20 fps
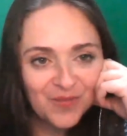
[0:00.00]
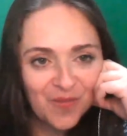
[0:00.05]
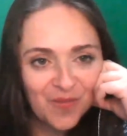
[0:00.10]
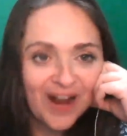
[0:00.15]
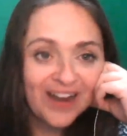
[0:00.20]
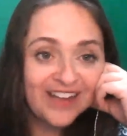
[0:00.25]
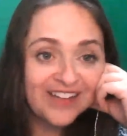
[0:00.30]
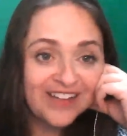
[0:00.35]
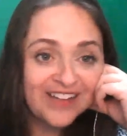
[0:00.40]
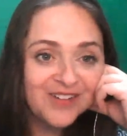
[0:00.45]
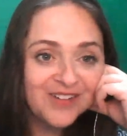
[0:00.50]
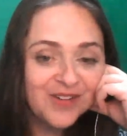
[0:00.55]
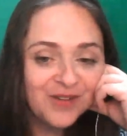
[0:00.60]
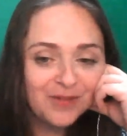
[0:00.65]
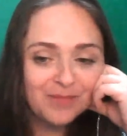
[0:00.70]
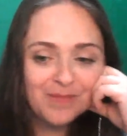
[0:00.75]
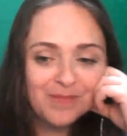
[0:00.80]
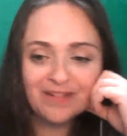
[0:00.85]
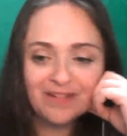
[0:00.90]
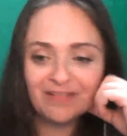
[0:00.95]
Why are you
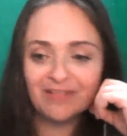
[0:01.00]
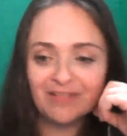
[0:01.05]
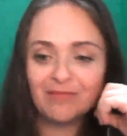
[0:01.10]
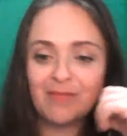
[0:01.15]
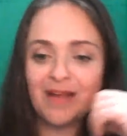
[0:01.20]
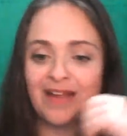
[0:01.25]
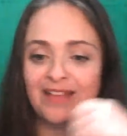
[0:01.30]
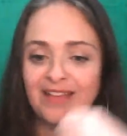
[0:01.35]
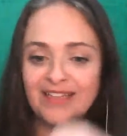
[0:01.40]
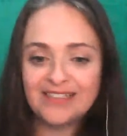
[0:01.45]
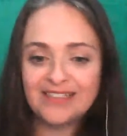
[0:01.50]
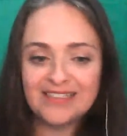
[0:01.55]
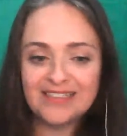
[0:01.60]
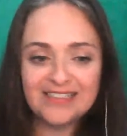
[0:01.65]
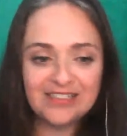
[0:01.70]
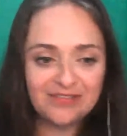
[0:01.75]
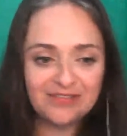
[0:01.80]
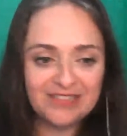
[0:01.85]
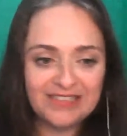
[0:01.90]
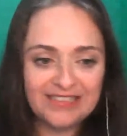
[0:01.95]
called Mineral Man? That's
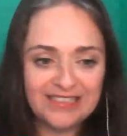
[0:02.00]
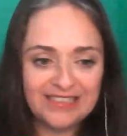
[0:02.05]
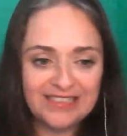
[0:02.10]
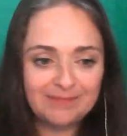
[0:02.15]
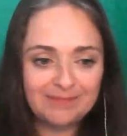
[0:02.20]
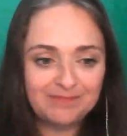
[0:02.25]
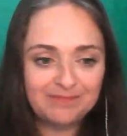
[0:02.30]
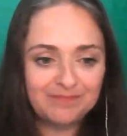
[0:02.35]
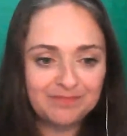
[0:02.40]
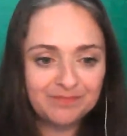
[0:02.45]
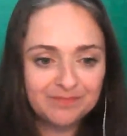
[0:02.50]
interesting.